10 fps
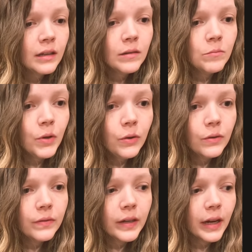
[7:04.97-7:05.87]

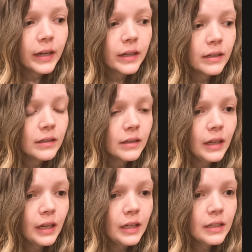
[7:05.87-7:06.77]
move and I can
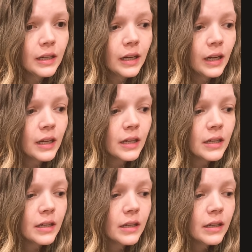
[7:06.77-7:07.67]
eat and I
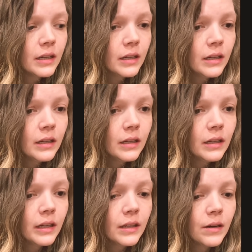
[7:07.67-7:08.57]
can
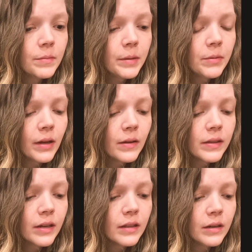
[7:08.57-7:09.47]
like there are people out
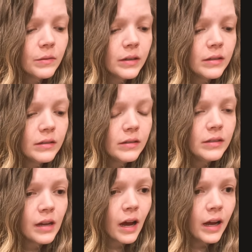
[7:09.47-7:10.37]
there that
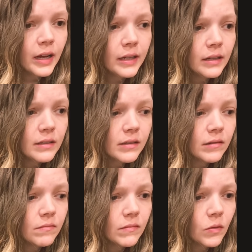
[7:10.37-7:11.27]
would die
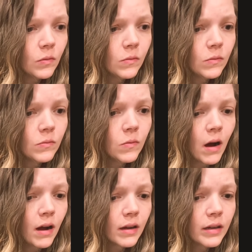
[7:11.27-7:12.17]
to
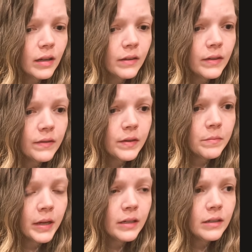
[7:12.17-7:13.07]
walk even if it
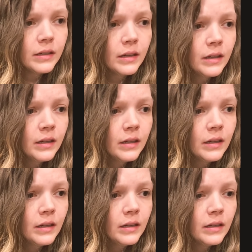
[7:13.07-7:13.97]
meant
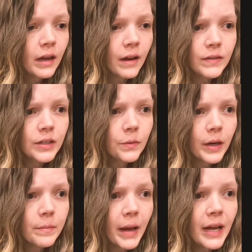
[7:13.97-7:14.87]
having to
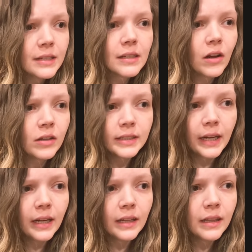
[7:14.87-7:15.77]
wear a mask all
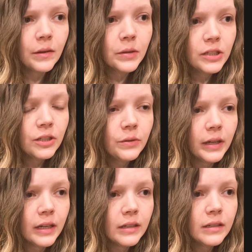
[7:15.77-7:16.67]
day. They would do
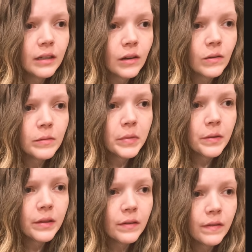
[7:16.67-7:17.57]
it to go and be
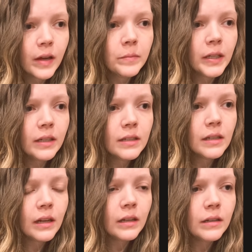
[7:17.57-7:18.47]
with their families.
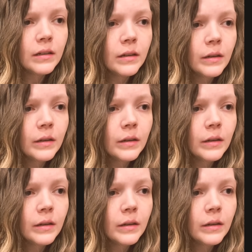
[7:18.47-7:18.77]
And